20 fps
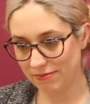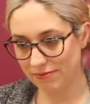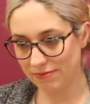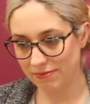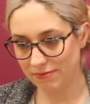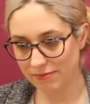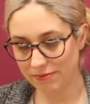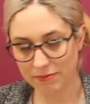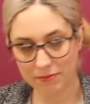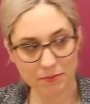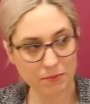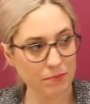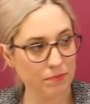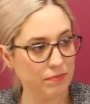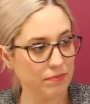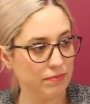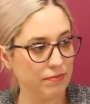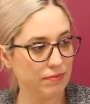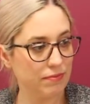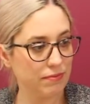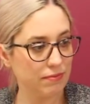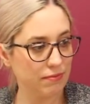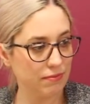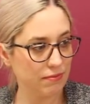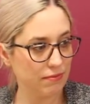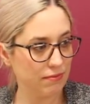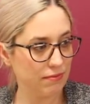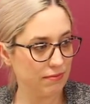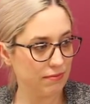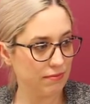
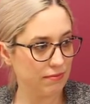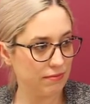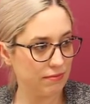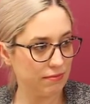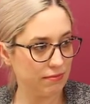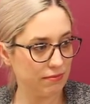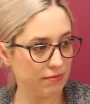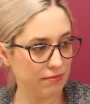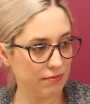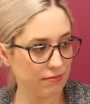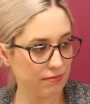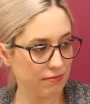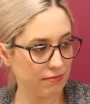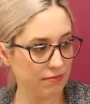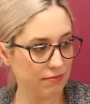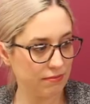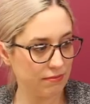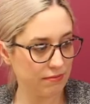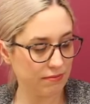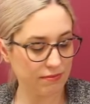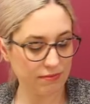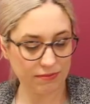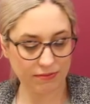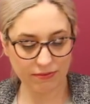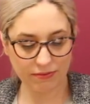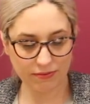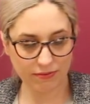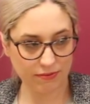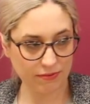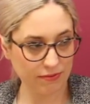
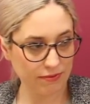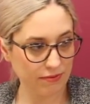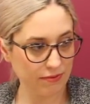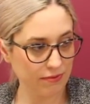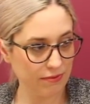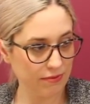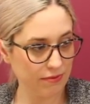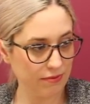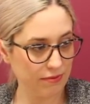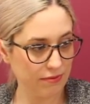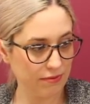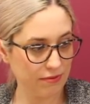No words are spoken by the person on screen.